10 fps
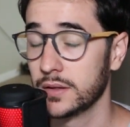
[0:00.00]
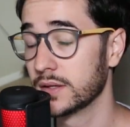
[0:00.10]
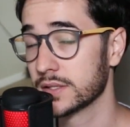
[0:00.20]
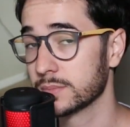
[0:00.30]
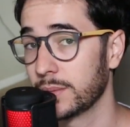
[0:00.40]

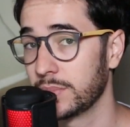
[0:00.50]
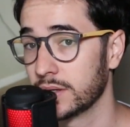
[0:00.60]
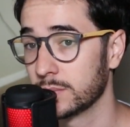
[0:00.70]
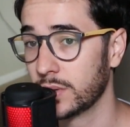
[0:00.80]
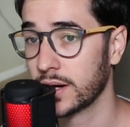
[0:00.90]
this might be a
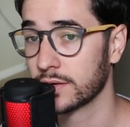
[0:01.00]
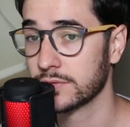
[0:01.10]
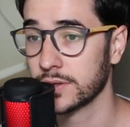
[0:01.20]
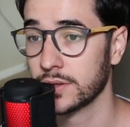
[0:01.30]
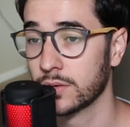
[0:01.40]
good product
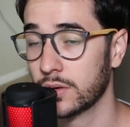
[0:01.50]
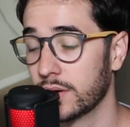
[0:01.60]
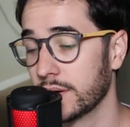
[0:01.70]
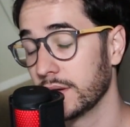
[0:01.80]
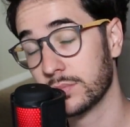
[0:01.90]
for you,
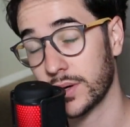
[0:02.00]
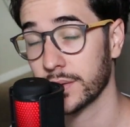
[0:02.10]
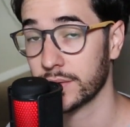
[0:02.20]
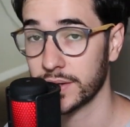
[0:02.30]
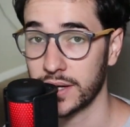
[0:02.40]
or you
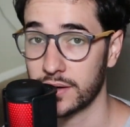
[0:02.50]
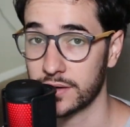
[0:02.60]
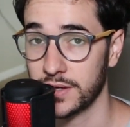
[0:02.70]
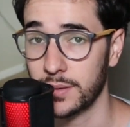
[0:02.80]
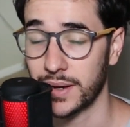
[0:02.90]
probably already heard
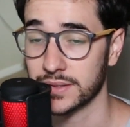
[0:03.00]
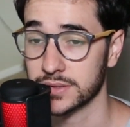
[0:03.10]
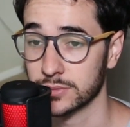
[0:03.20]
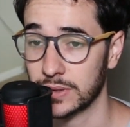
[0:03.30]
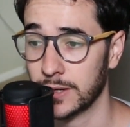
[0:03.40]
of KeePass
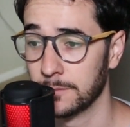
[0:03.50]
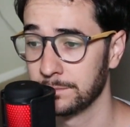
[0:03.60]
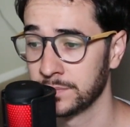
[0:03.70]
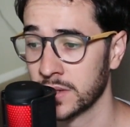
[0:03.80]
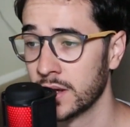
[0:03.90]
as well.
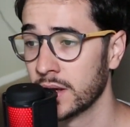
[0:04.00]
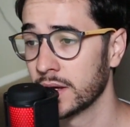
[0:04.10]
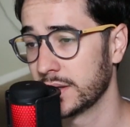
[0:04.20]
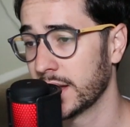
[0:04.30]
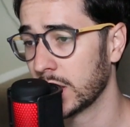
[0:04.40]

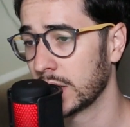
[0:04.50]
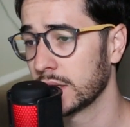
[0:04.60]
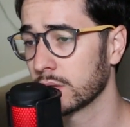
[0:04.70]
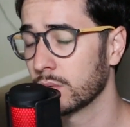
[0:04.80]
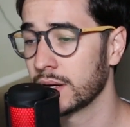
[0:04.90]
Now,
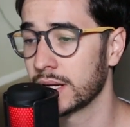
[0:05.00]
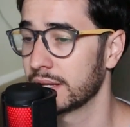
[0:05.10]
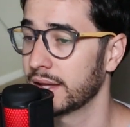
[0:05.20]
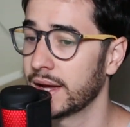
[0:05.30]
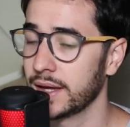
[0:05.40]
another one
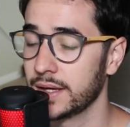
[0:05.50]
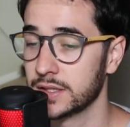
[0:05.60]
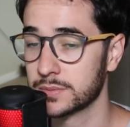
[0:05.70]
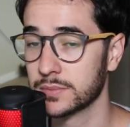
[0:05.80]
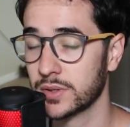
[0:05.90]
that
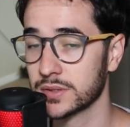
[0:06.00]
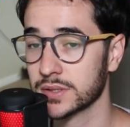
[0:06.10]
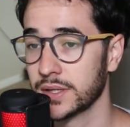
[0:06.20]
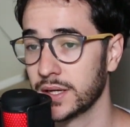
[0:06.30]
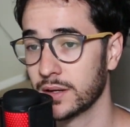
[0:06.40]
is
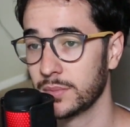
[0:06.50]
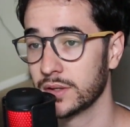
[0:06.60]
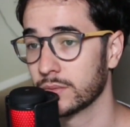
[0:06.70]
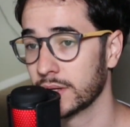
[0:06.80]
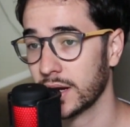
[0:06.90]
personally going to be
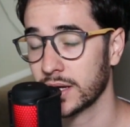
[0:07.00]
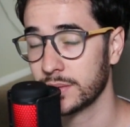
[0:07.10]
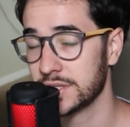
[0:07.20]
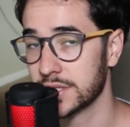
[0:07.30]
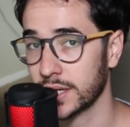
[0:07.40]
the one I'm going
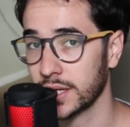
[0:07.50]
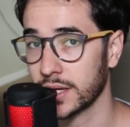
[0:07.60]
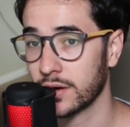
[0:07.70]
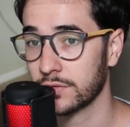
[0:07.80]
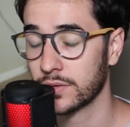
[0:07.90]
to be
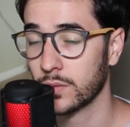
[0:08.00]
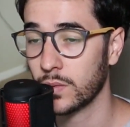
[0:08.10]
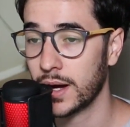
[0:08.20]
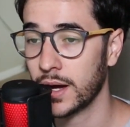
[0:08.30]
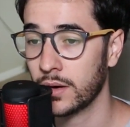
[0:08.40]
checking out for a
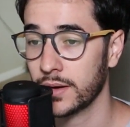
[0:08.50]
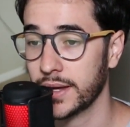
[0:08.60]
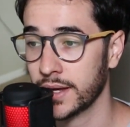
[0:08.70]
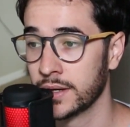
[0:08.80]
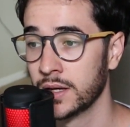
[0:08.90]
while
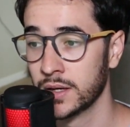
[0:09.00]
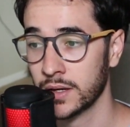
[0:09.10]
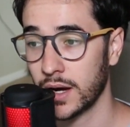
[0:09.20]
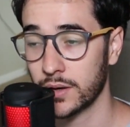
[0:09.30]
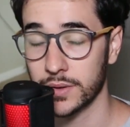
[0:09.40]
and
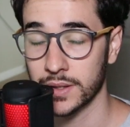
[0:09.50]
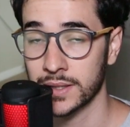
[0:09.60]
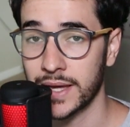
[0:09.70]
I really